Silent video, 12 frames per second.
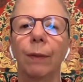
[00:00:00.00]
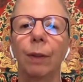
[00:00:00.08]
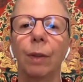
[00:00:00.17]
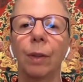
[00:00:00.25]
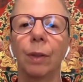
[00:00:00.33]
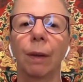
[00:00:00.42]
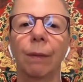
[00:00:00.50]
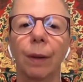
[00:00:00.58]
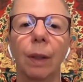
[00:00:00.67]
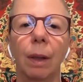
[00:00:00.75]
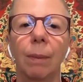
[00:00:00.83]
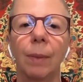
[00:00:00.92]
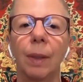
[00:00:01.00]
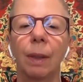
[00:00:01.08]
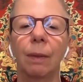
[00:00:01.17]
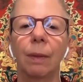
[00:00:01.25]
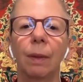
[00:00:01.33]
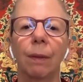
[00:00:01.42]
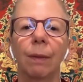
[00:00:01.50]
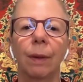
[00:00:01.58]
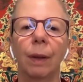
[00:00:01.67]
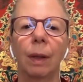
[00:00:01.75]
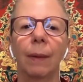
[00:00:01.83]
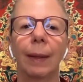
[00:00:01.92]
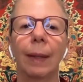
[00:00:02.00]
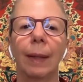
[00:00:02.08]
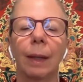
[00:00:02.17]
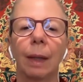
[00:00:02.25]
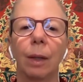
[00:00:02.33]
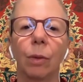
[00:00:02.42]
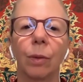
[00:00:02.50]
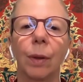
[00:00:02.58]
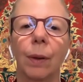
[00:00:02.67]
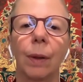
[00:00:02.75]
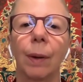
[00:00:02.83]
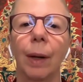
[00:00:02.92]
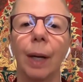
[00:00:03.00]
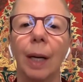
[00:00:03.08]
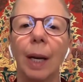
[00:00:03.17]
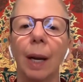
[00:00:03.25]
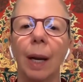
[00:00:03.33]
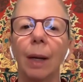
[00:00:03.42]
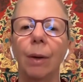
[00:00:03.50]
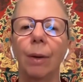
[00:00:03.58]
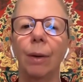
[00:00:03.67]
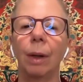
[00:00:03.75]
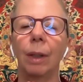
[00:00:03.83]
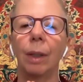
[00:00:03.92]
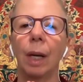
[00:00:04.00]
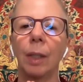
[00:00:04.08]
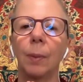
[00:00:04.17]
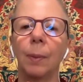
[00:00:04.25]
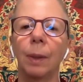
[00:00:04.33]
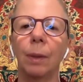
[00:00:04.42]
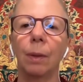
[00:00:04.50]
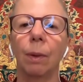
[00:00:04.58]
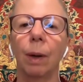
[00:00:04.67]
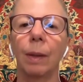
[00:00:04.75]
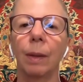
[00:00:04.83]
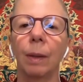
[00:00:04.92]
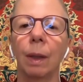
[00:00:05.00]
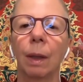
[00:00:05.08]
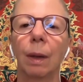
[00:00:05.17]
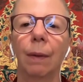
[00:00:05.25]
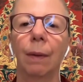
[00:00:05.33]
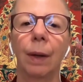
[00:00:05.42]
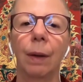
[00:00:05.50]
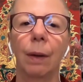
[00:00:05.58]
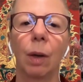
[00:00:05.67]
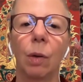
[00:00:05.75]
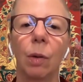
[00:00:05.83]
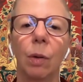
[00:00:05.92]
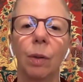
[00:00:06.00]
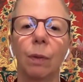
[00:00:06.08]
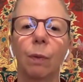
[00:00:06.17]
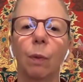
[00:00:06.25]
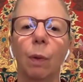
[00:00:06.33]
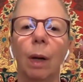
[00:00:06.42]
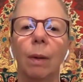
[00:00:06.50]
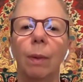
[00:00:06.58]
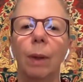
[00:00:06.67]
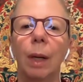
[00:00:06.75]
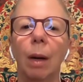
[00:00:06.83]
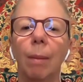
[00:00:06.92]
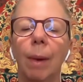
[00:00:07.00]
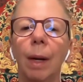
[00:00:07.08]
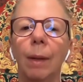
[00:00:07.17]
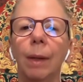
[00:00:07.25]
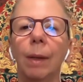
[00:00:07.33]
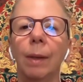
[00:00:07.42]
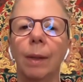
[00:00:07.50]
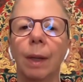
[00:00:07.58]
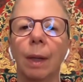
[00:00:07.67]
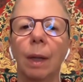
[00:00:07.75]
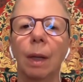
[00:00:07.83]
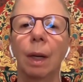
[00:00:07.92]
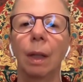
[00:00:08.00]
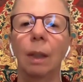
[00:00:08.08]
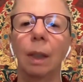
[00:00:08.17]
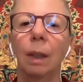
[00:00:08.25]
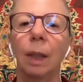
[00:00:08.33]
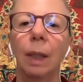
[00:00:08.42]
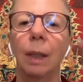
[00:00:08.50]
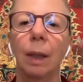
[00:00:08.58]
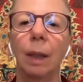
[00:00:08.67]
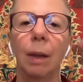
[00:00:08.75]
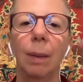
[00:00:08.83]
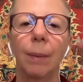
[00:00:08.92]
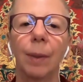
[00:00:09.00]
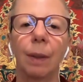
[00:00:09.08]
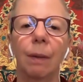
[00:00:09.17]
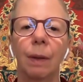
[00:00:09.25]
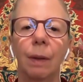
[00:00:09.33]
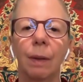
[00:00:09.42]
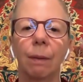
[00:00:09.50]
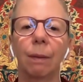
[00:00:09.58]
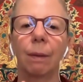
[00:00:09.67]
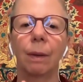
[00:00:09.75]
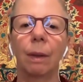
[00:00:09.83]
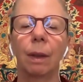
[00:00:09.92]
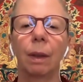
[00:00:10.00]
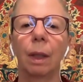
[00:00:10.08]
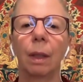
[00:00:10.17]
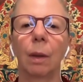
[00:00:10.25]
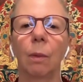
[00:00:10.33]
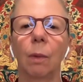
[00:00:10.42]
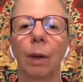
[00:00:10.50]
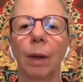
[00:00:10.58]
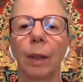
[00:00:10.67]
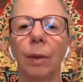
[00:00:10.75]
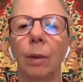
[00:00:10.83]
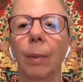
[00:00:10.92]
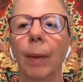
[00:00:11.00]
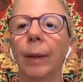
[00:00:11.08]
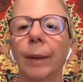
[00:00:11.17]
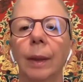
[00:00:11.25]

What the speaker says: future suffering. I'm sick of suffering. And also regret any anger, attachment, and the rest that are the cause of why we harm others, and then think again, I'm sick of this suffering, and then think, what can I do about